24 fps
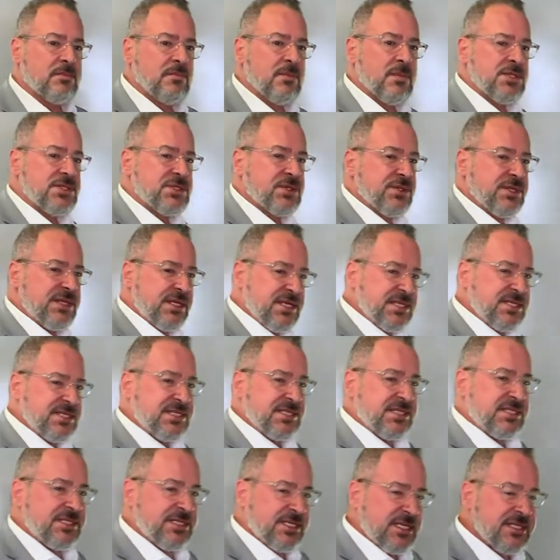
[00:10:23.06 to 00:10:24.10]
So this
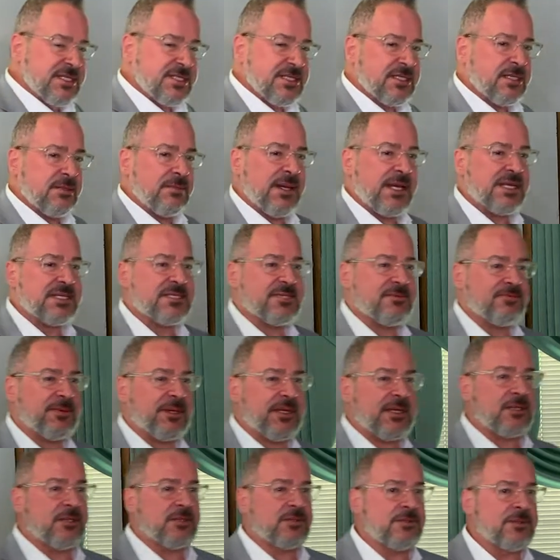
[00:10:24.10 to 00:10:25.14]
system has
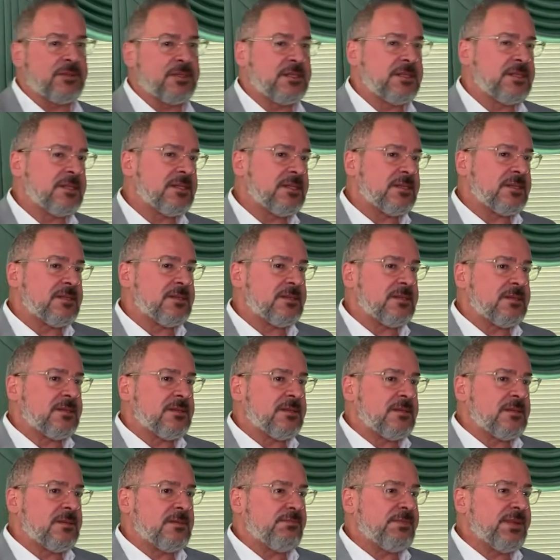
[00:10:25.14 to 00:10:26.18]
failed
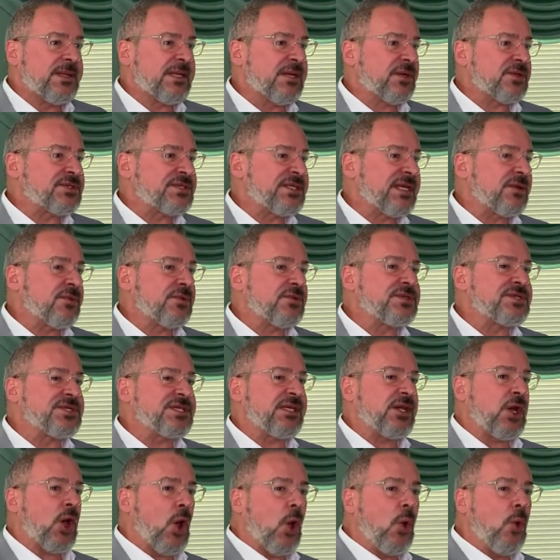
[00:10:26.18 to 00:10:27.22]
because they don't see
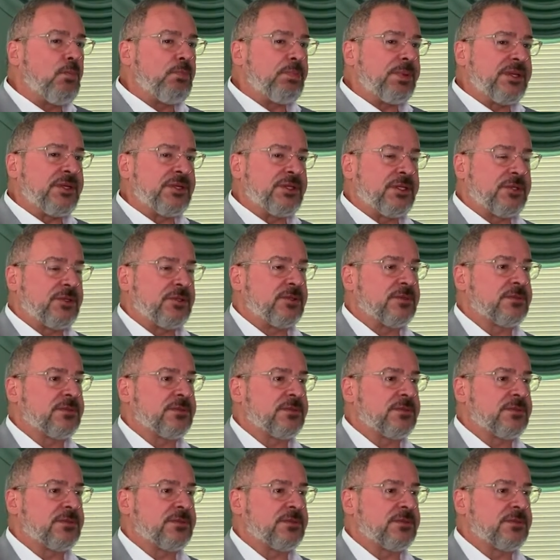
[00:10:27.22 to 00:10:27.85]
hope in you.